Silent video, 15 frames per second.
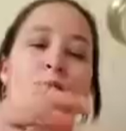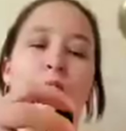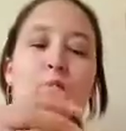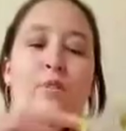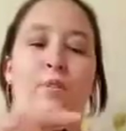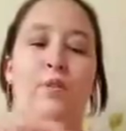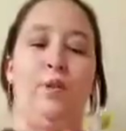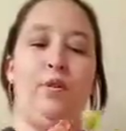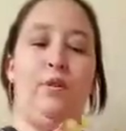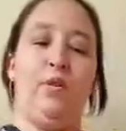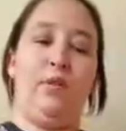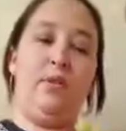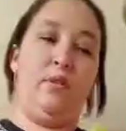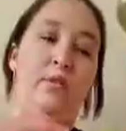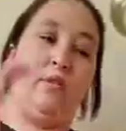Put
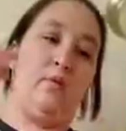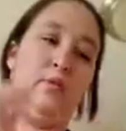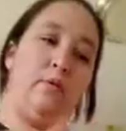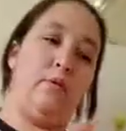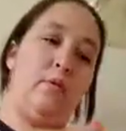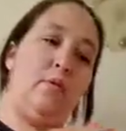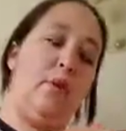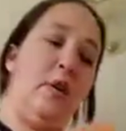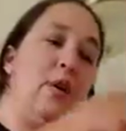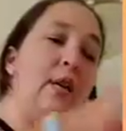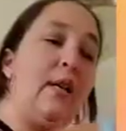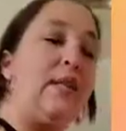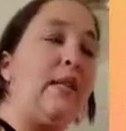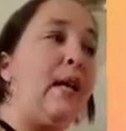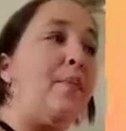this over here, and
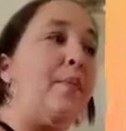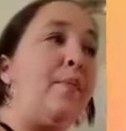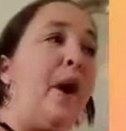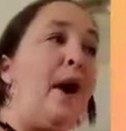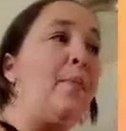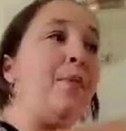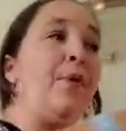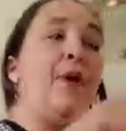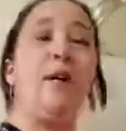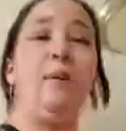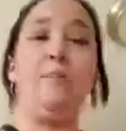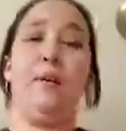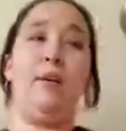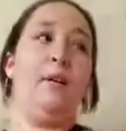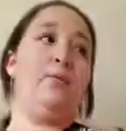I preheat
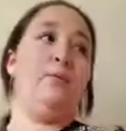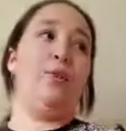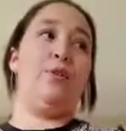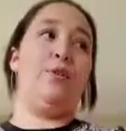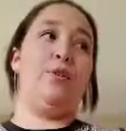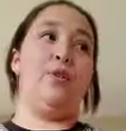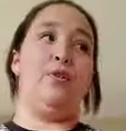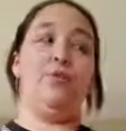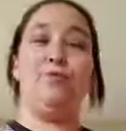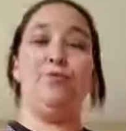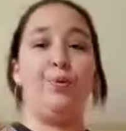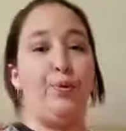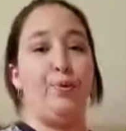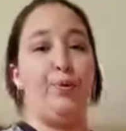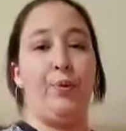my oven to
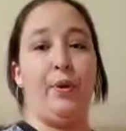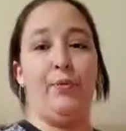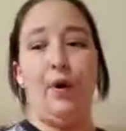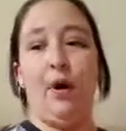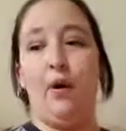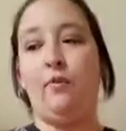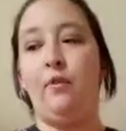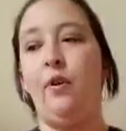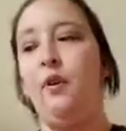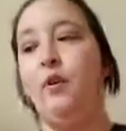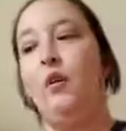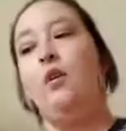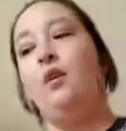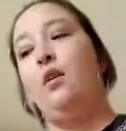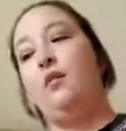425.
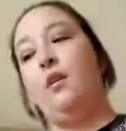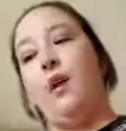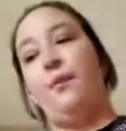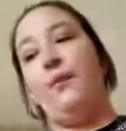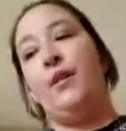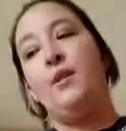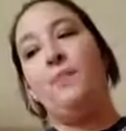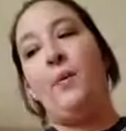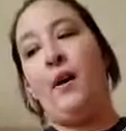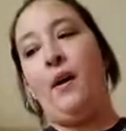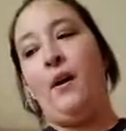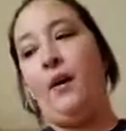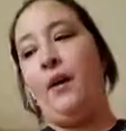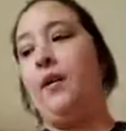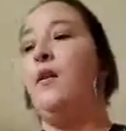Now with this
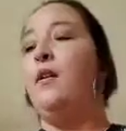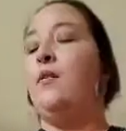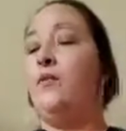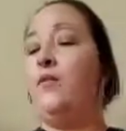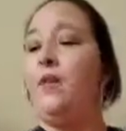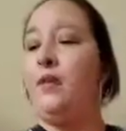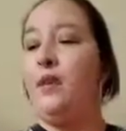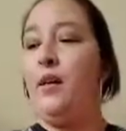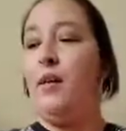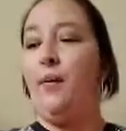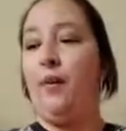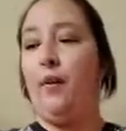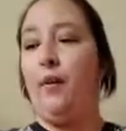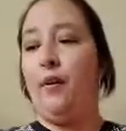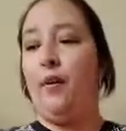pie, the first thing you
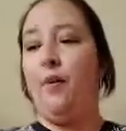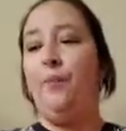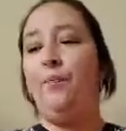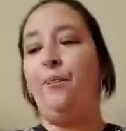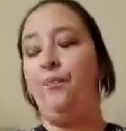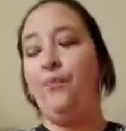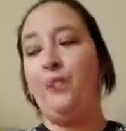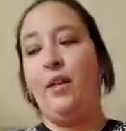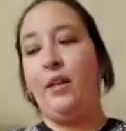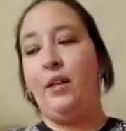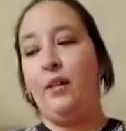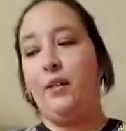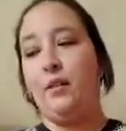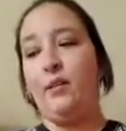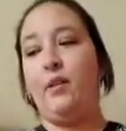want to do
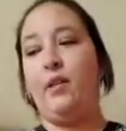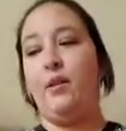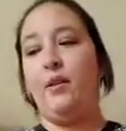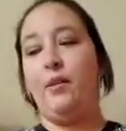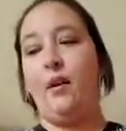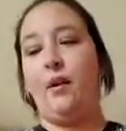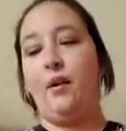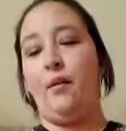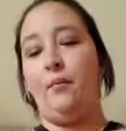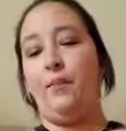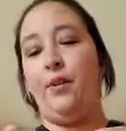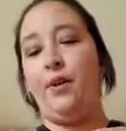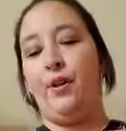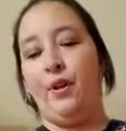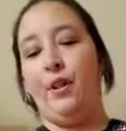is
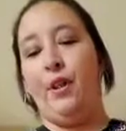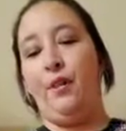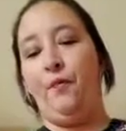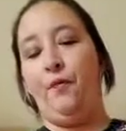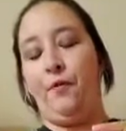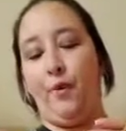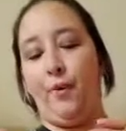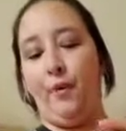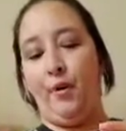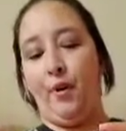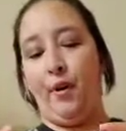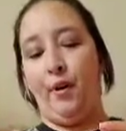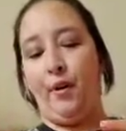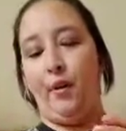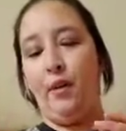cook it
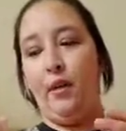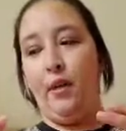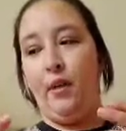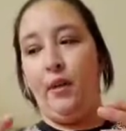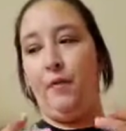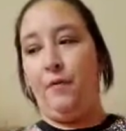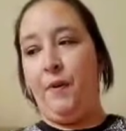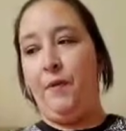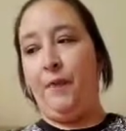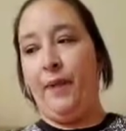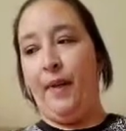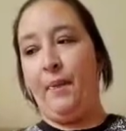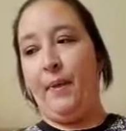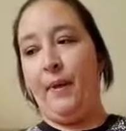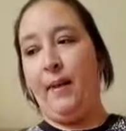for
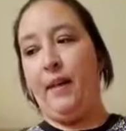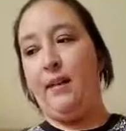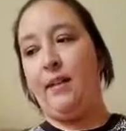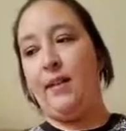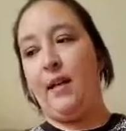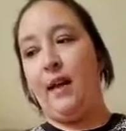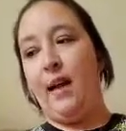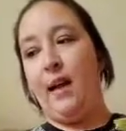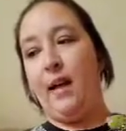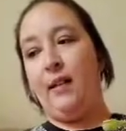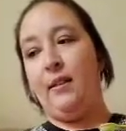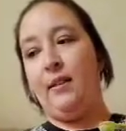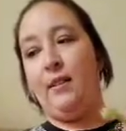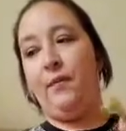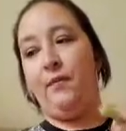15 minutes
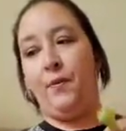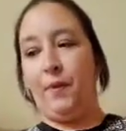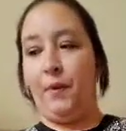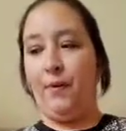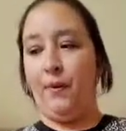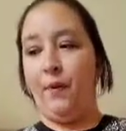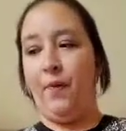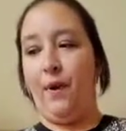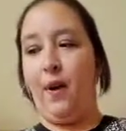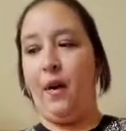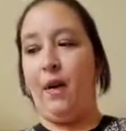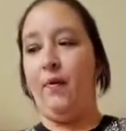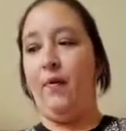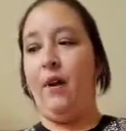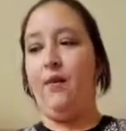at
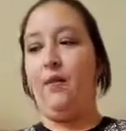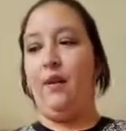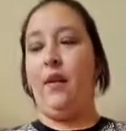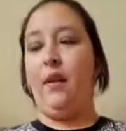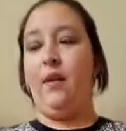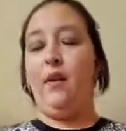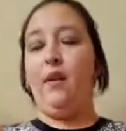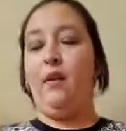425, and then